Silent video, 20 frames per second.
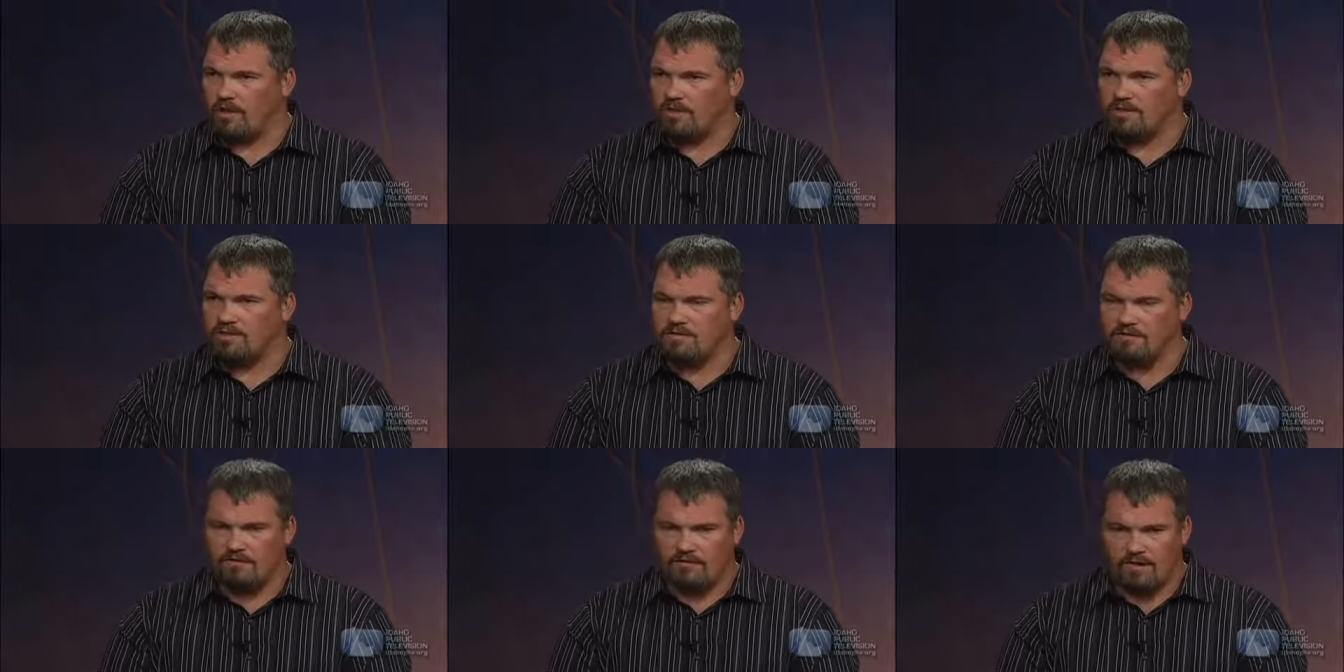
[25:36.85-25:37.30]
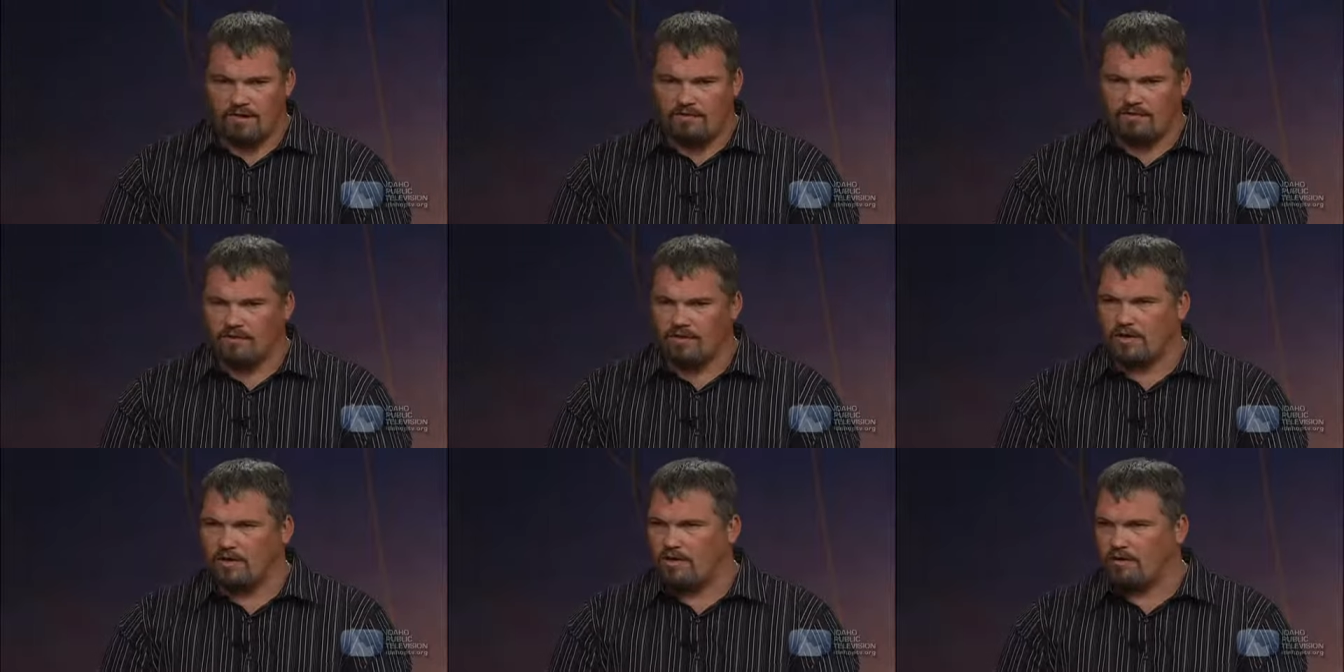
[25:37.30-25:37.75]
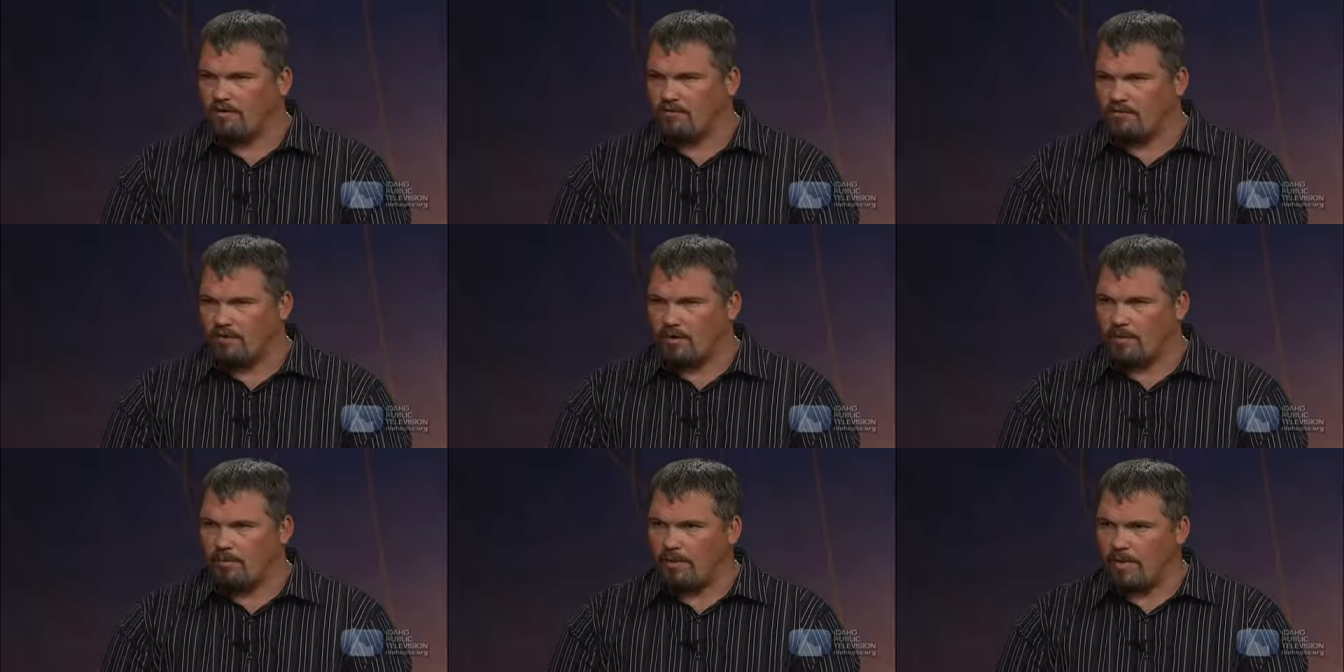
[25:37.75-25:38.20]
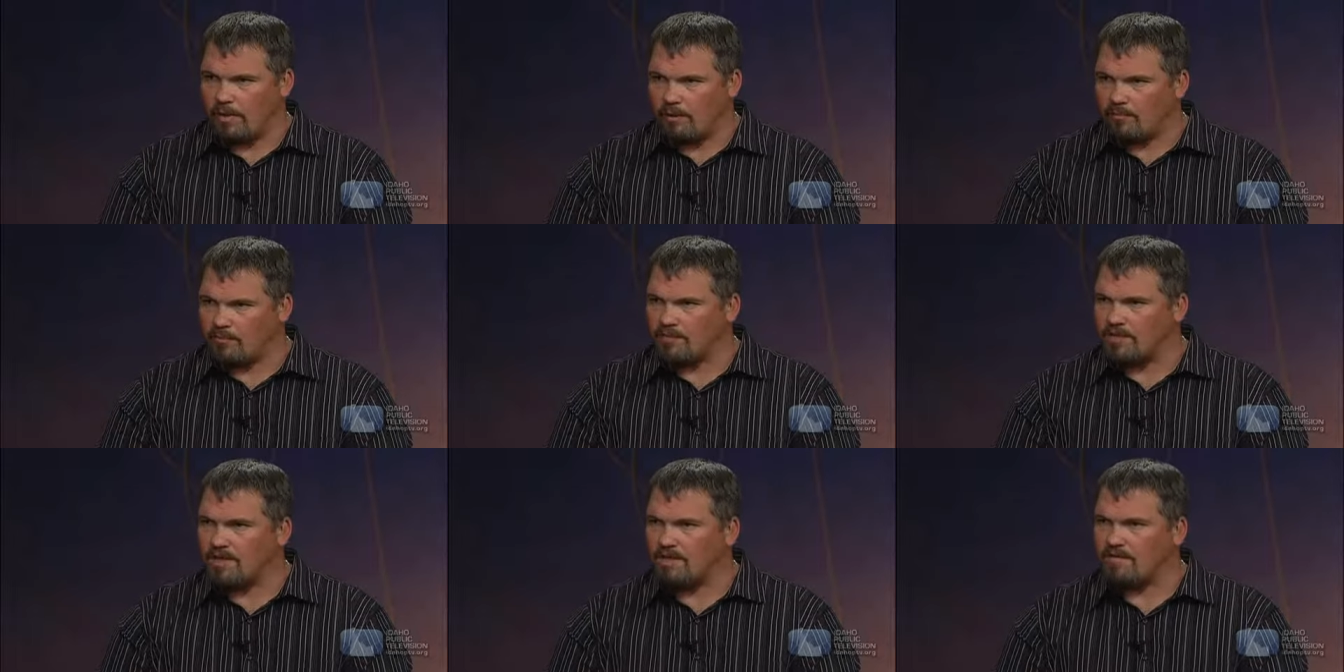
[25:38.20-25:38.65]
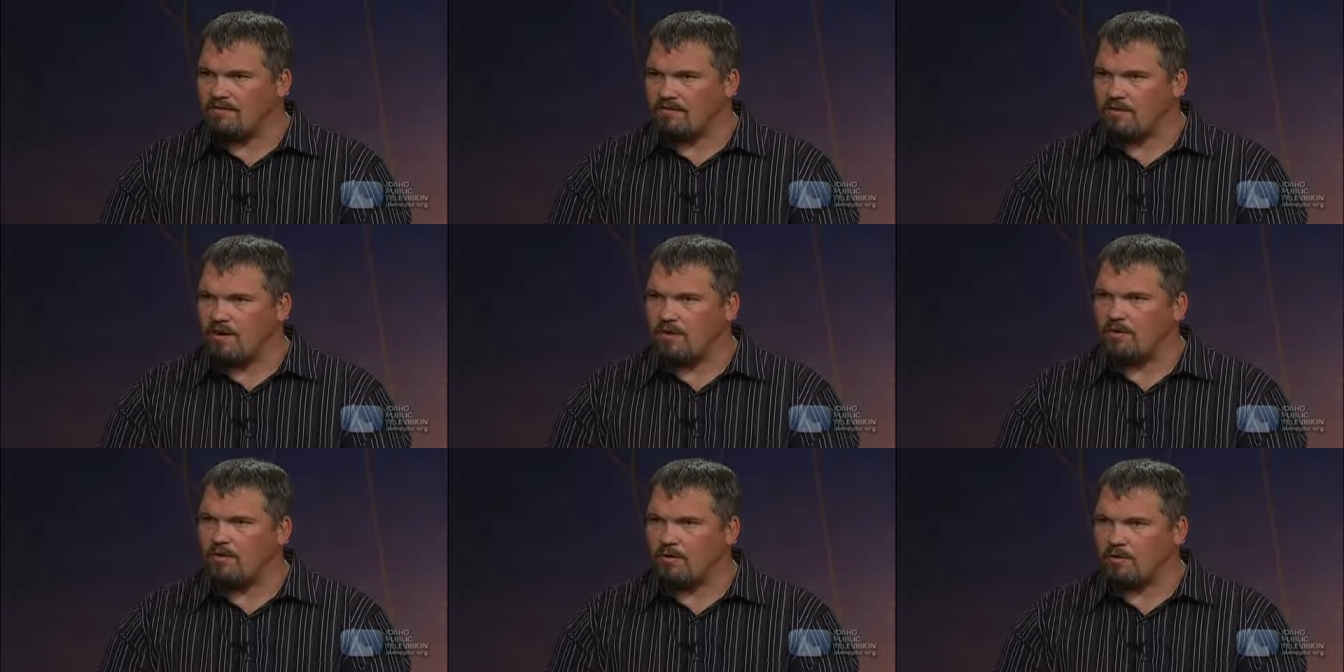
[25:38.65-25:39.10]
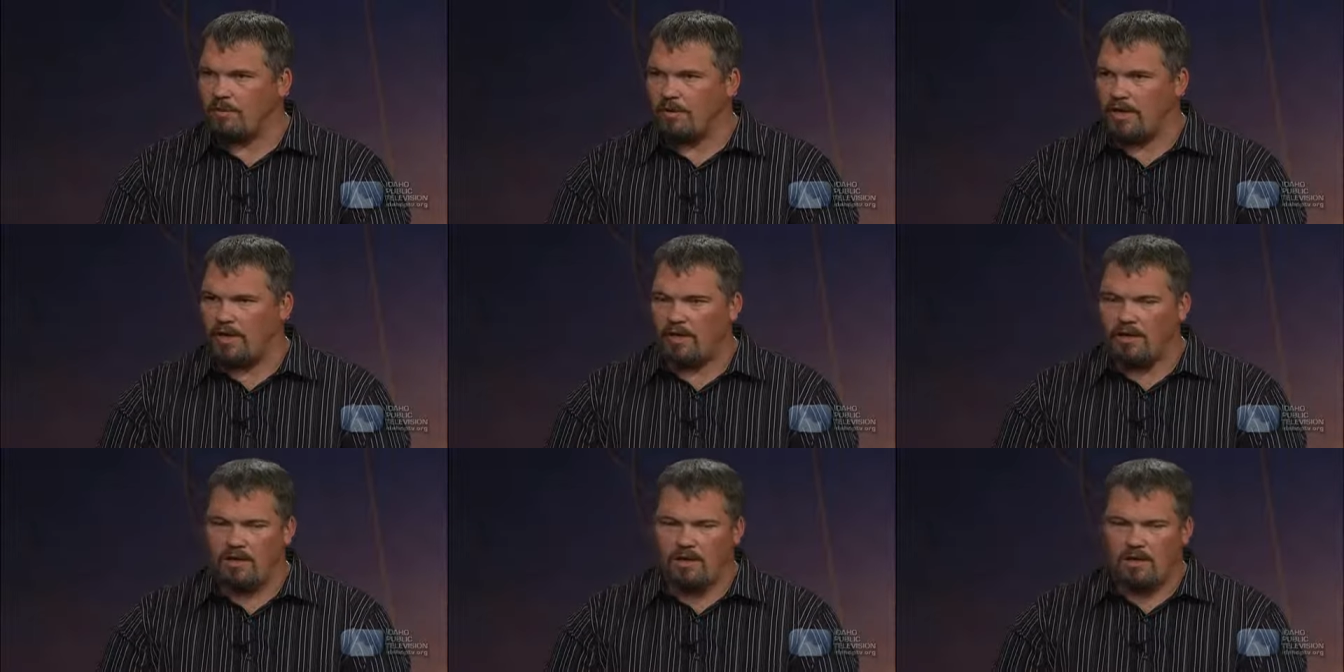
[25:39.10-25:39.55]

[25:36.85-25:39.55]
He's a very, very dear friend of mine, almost like a father to me.